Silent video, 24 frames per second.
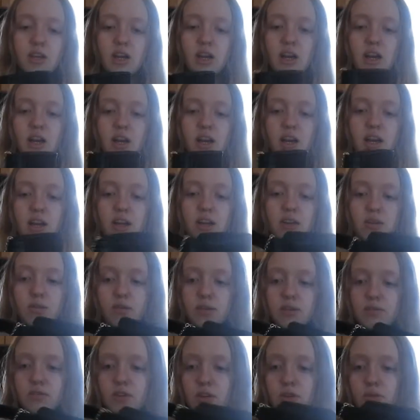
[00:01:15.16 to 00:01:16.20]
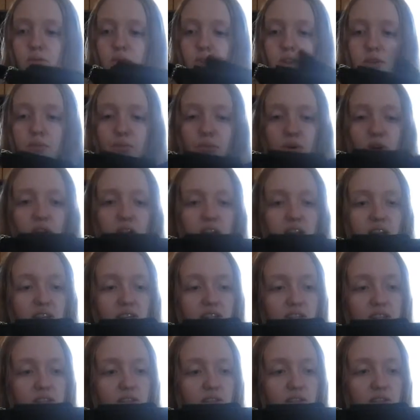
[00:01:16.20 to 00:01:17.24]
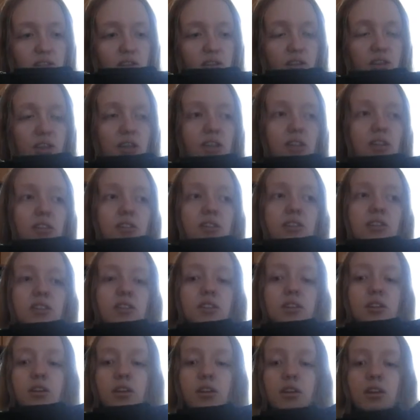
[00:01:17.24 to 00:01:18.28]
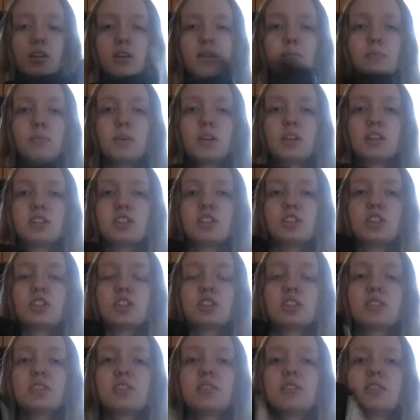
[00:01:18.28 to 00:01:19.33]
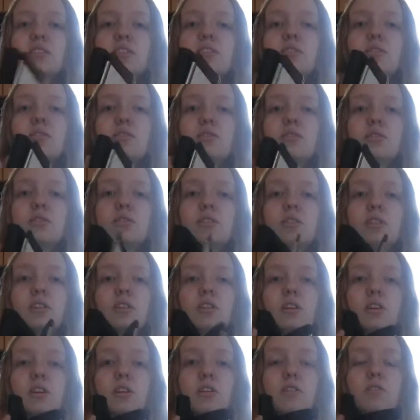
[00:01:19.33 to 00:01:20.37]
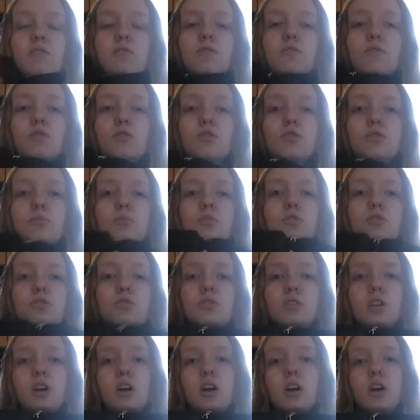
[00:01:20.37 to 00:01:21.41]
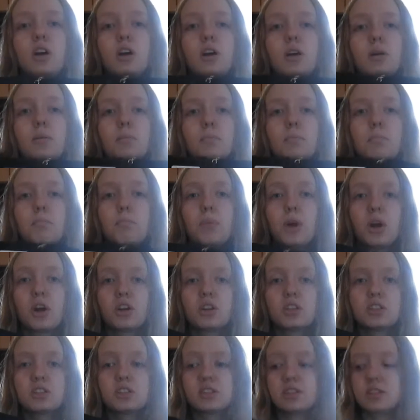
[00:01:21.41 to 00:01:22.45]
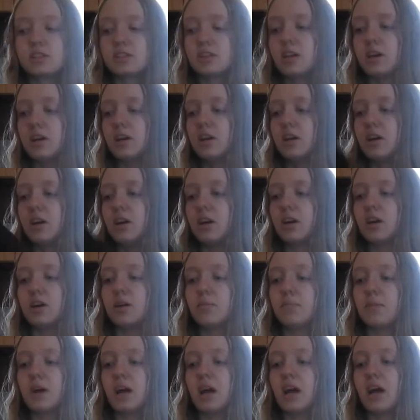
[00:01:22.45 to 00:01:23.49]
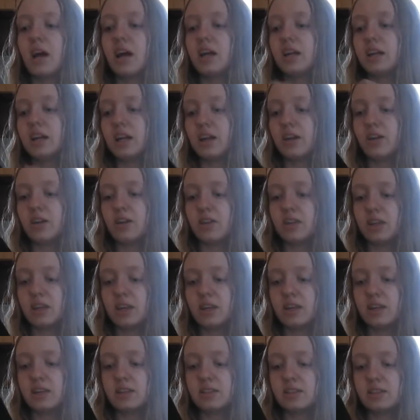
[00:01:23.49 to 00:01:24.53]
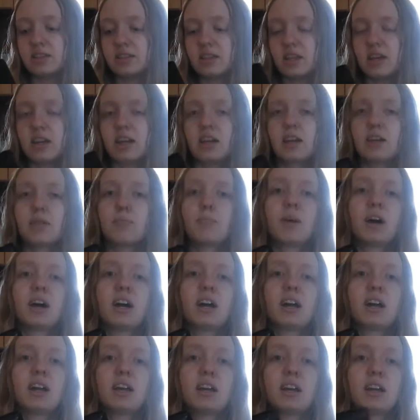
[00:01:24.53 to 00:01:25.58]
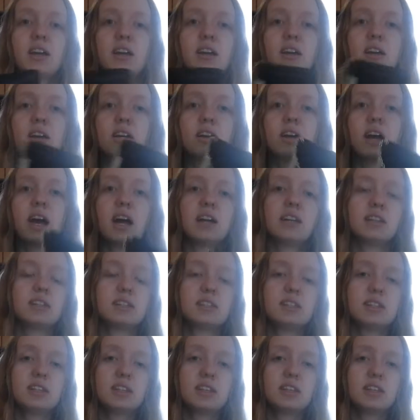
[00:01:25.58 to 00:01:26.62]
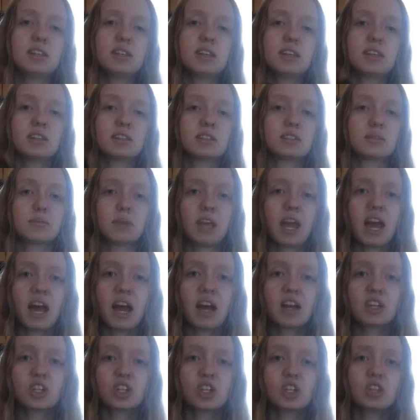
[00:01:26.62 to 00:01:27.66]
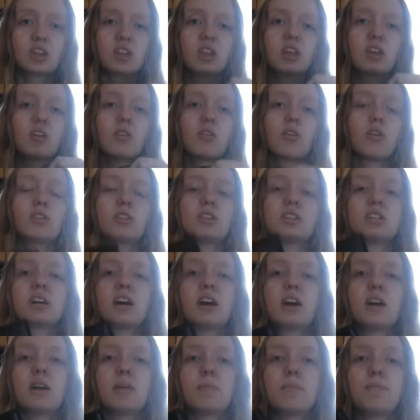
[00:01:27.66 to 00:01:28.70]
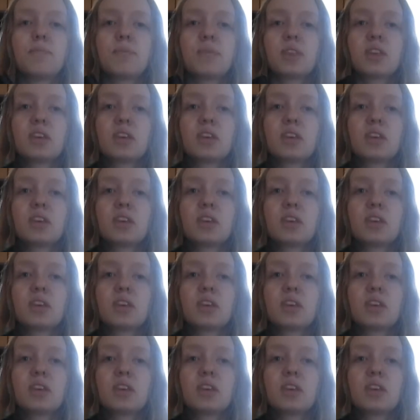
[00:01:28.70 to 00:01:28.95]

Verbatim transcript: I don't even know what the brand is on it, but it's just a little foldable purse. Um, I carry things like my ID and some cash in there all the time.